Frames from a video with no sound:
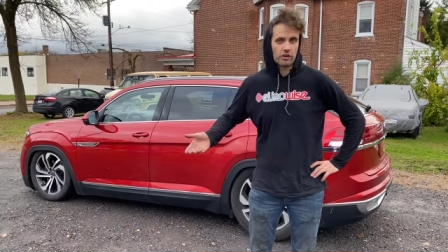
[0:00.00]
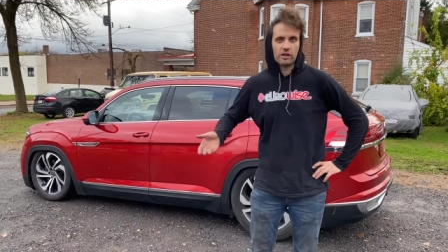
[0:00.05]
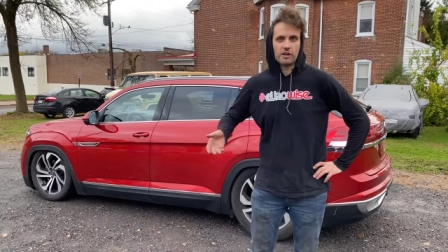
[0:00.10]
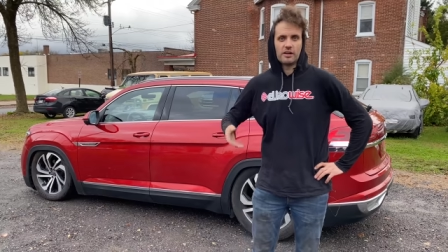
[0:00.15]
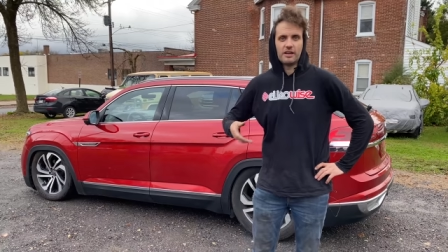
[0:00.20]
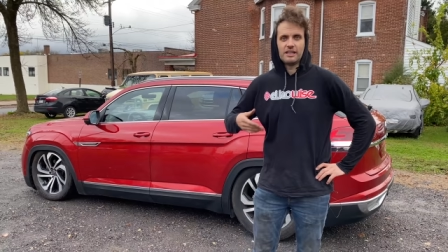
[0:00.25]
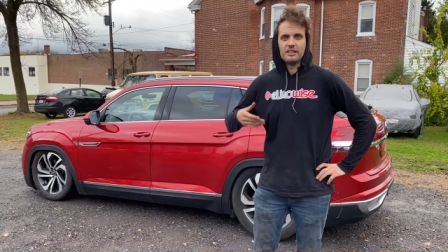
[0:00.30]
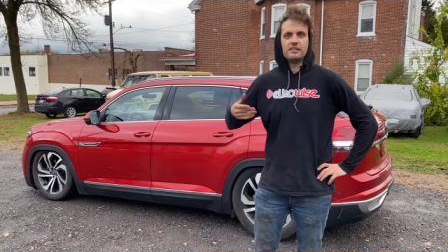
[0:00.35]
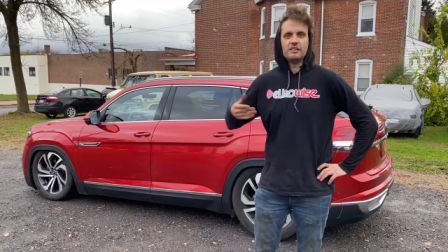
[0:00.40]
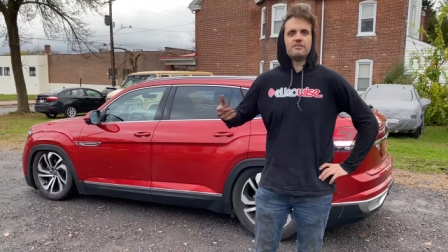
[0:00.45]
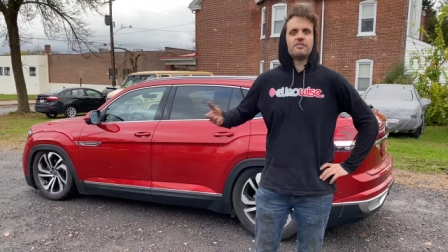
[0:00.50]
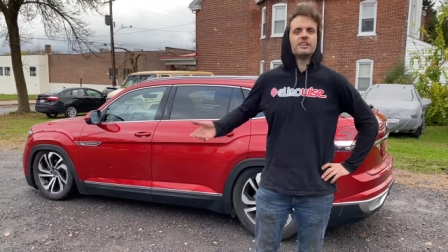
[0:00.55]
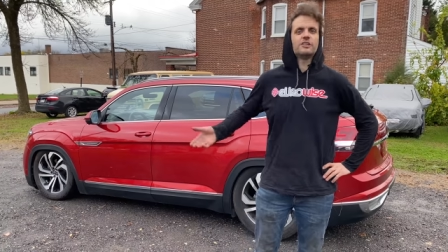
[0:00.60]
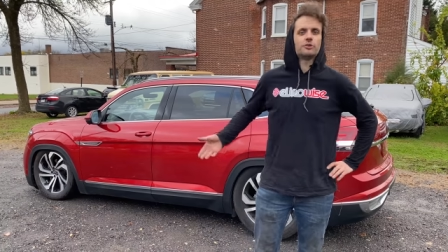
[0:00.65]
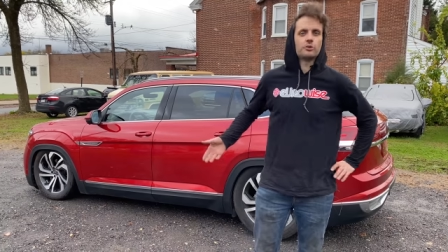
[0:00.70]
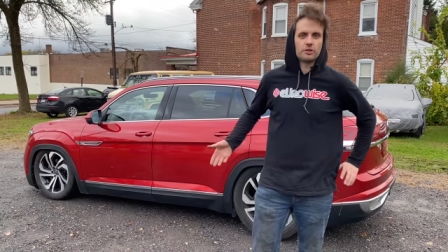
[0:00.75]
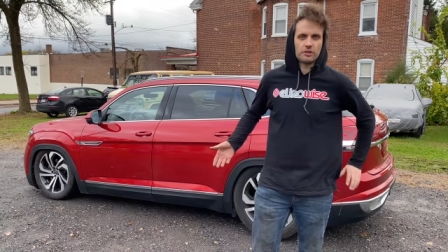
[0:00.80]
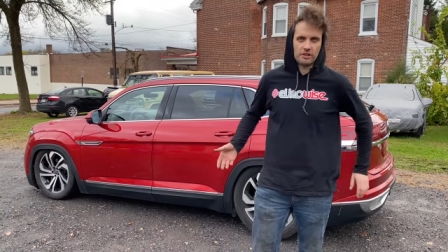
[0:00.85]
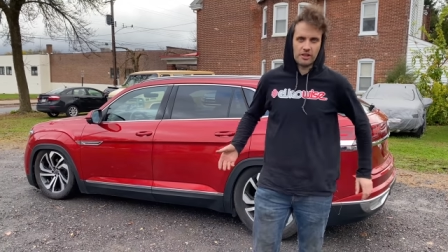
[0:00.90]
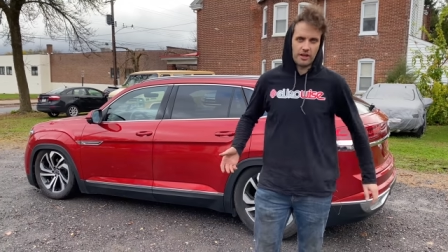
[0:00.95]
or
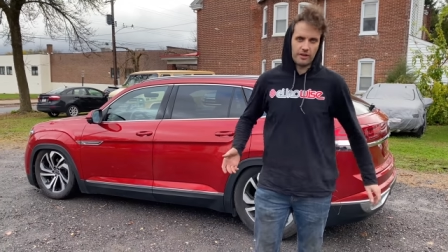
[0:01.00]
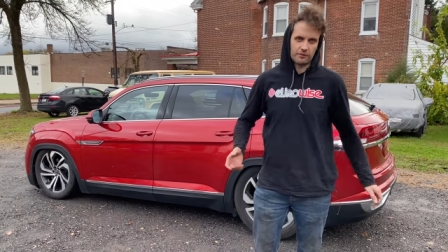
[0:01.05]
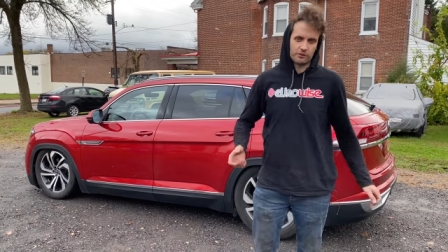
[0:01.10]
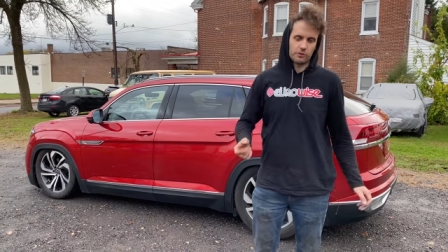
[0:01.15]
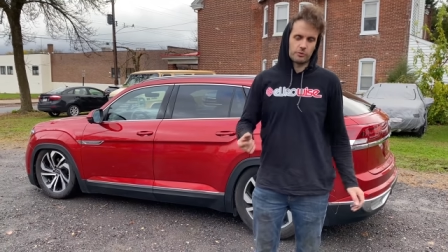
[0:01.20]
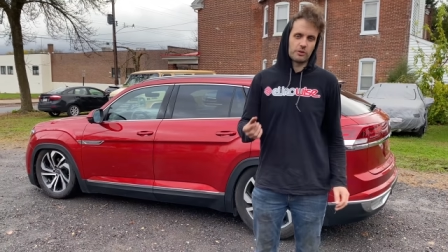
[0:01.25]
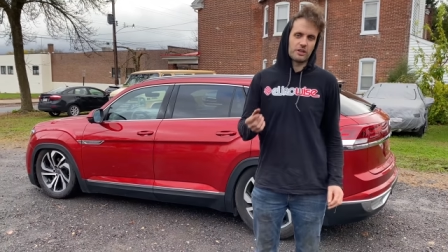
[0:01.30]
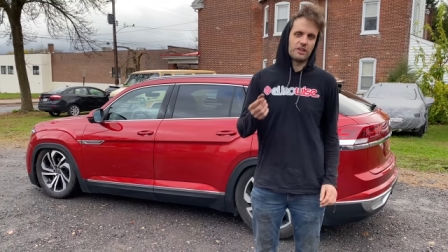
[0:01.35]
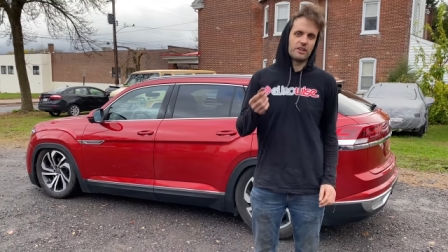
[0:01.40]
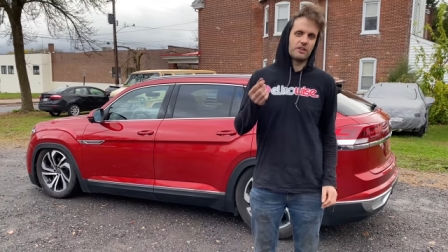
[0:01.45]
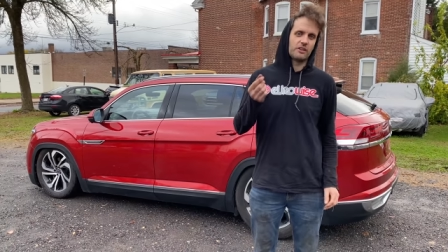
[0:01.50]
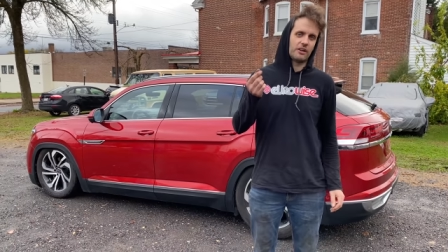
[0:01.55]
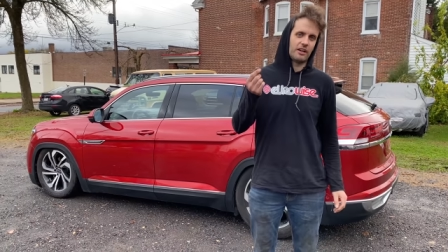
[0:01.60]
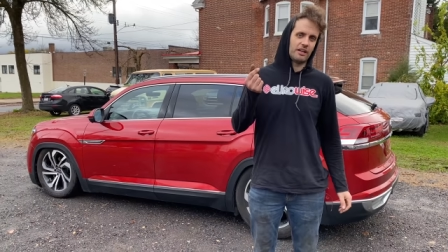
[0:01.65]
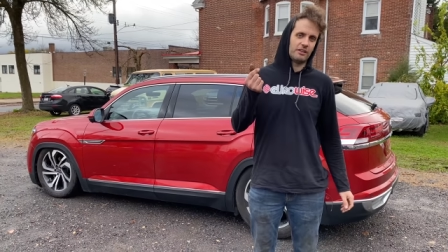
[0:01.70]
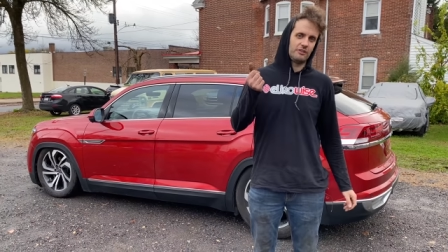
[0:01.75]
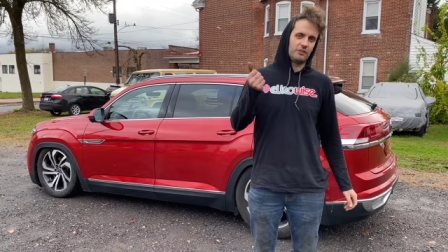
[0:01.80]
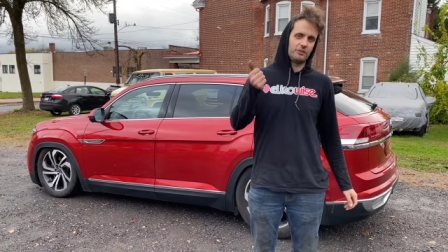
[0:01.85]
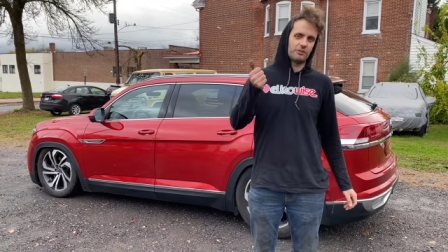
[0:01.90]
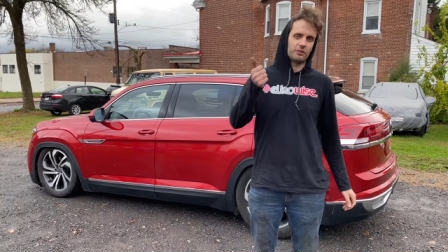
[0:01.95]
individual enough, so we're gonna go
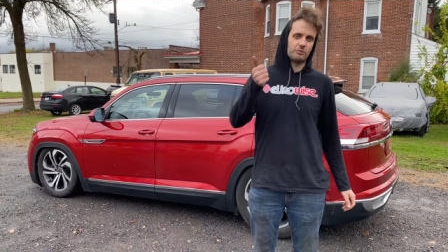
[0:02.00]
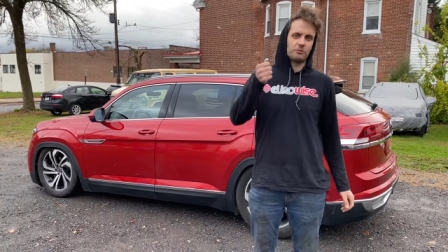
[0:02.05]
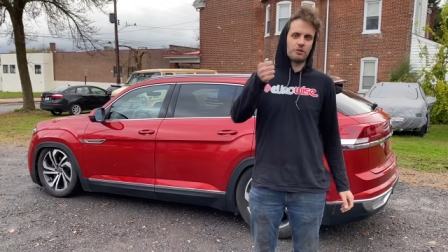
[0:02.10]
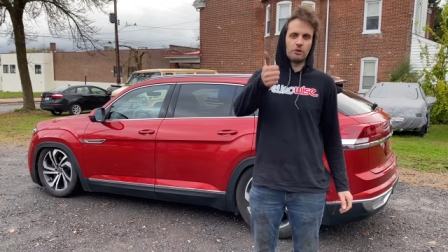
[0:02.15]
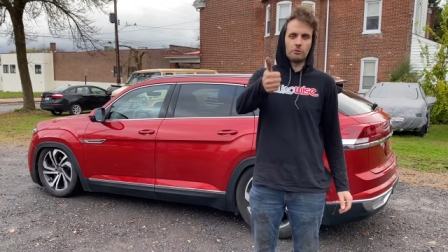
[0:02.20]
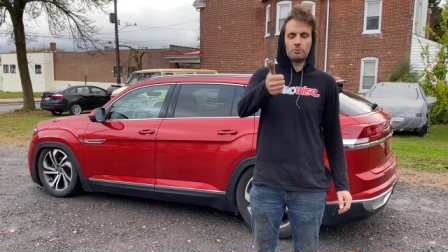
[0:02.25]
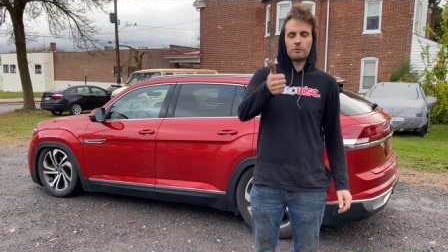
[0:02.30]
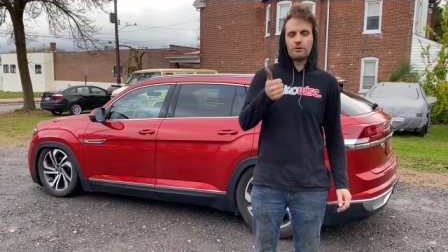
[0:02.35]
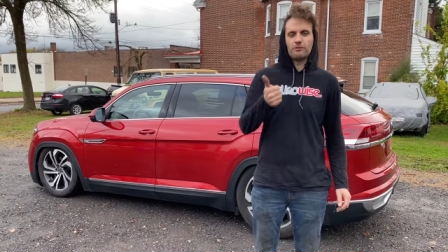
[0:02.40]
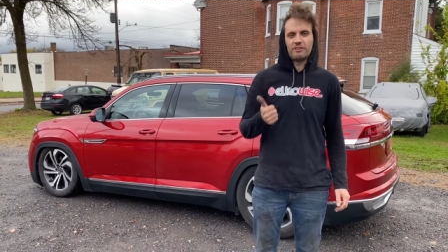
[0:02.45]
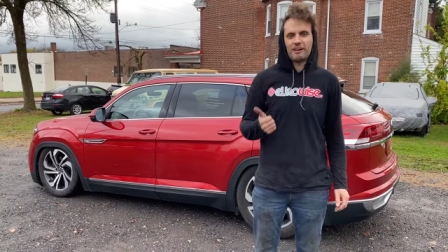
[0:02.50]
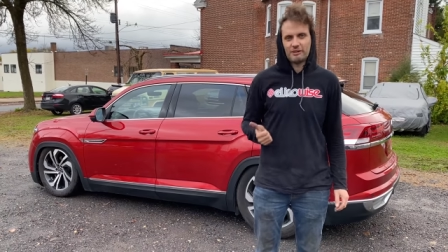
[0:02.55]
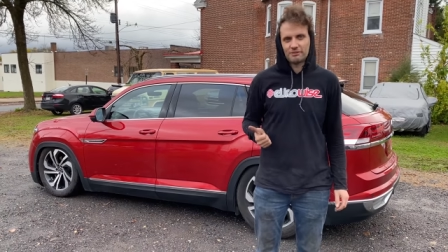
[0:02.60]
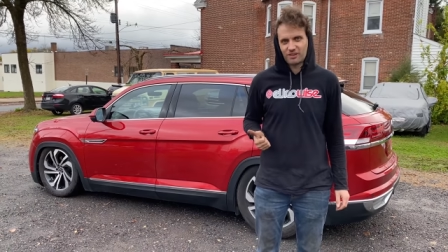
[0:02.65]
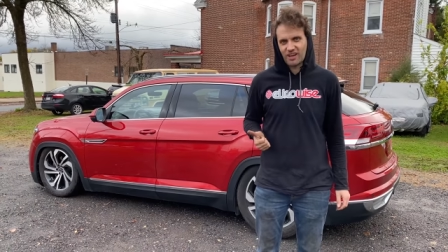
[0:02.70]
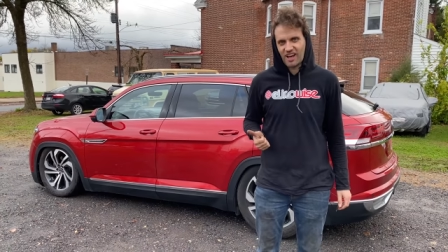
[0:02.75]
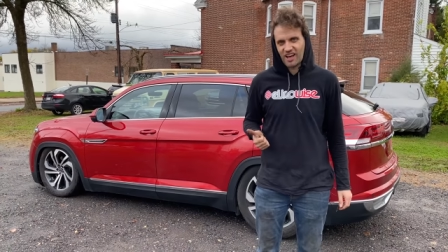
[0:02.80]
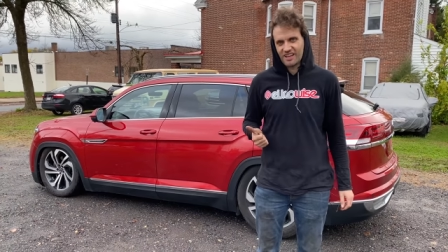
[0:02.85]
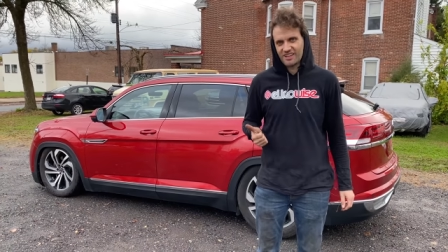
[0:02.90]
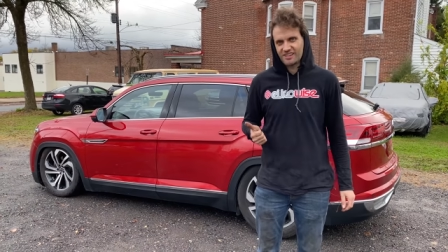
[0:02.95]
and do some low-profile
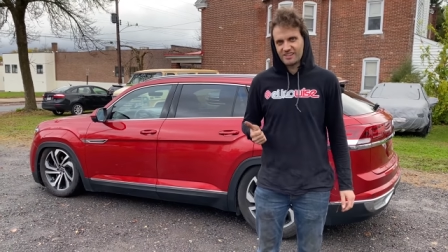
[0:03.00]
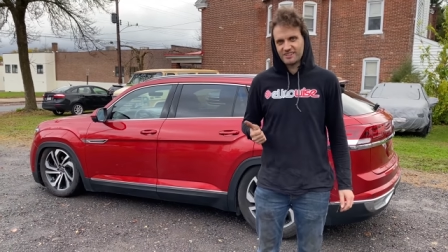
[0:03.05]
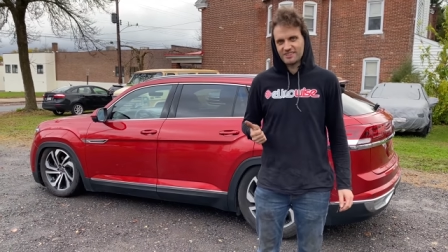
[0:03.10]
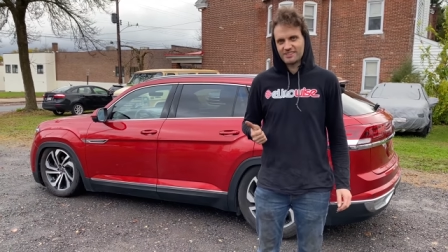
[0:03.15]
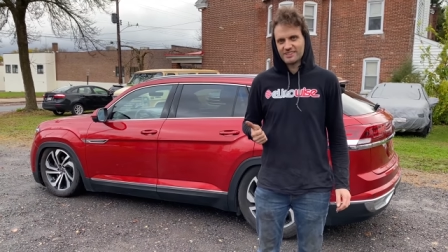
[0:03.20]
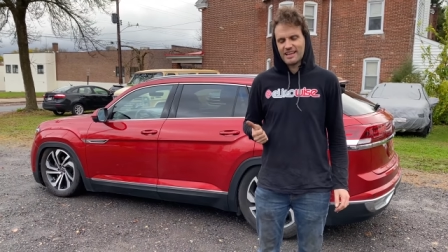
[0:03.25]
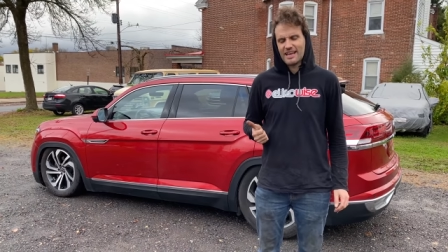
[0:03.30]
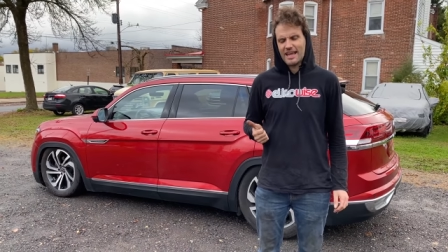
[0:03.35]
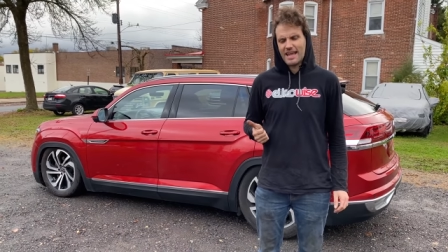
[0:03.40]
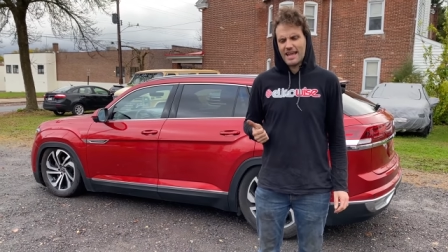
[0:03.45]
tires